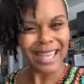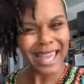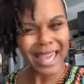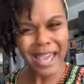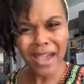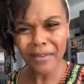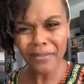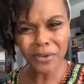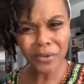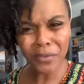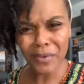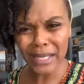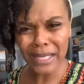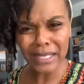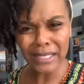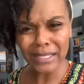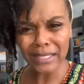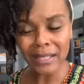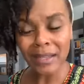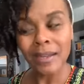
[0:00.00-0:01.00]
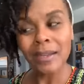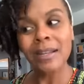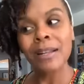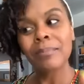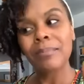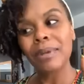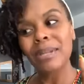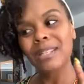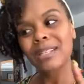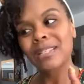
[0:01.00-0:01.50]
Ever, really.
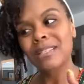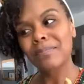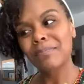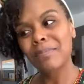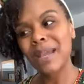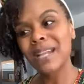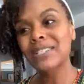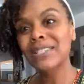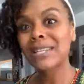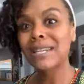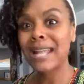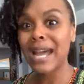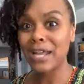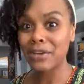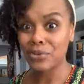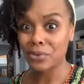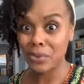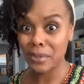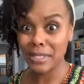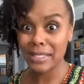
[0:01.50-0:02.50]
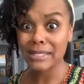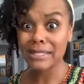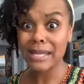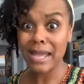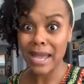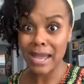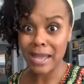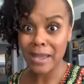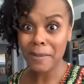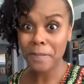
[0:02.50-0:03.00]
But especially not during this
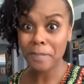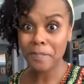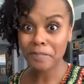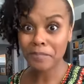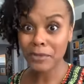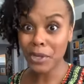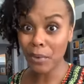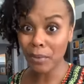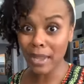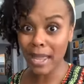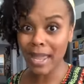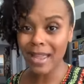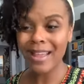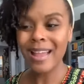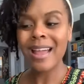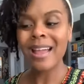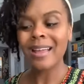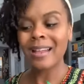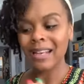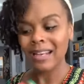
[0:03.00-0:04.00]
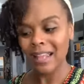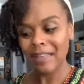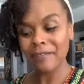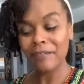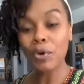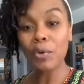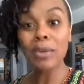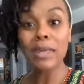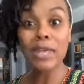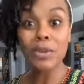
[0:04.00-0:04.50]
time. Okay? Let
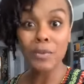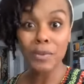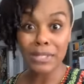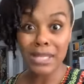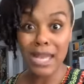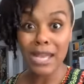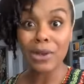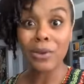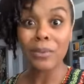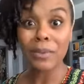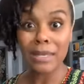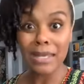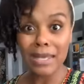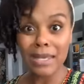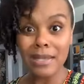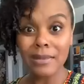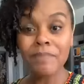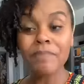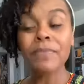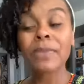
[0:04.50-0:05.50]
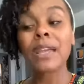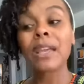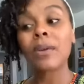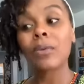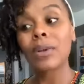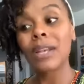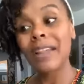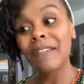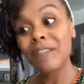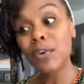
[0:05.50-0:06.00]
folk eat what they gonna eat.
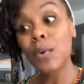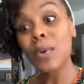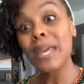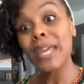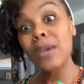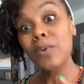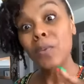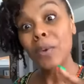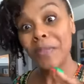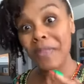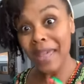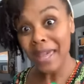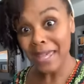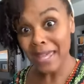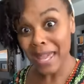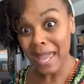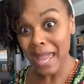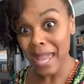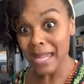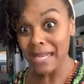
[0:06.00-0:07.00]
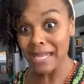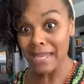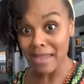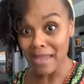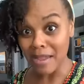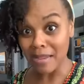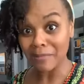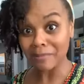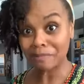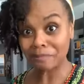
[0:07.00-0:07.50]
Let folk eat what they can
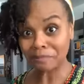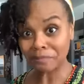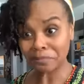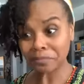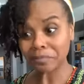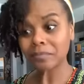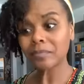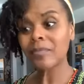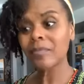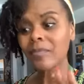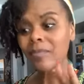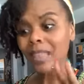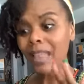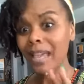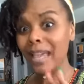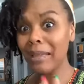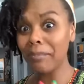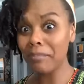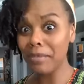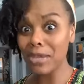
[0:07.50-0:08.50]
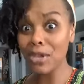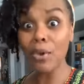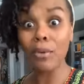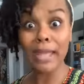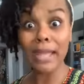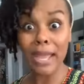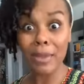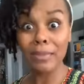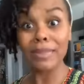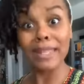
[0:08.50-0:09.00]
eat. And be
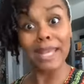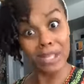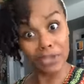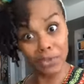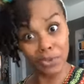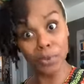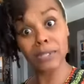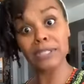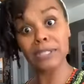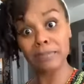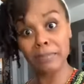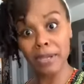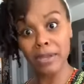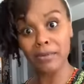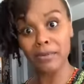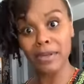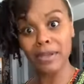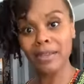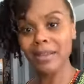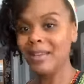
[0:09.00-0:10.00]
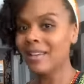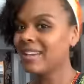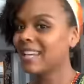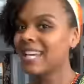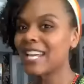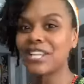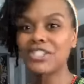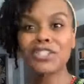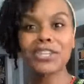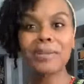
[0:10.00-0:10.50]
okay with that in your spirit.
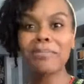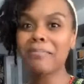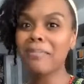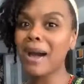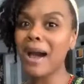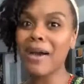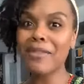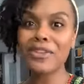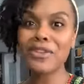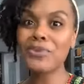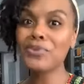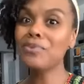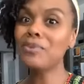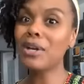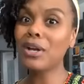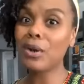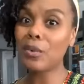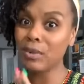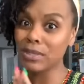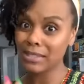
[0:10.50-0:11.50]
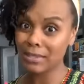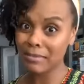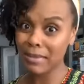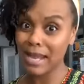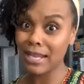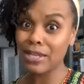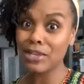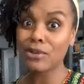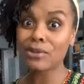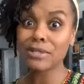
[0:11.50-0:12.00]
It shouldn't bother you none what
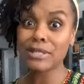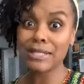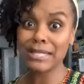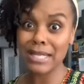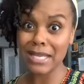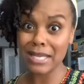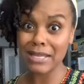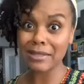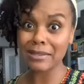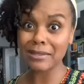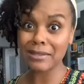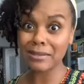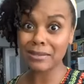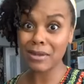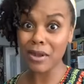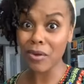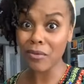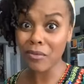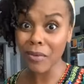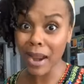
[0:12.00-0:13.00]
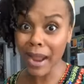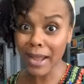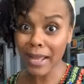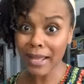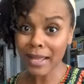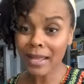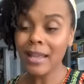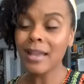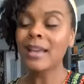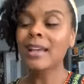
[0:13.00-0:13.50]
somebody else is eating. All
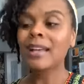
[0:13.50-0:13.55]
right?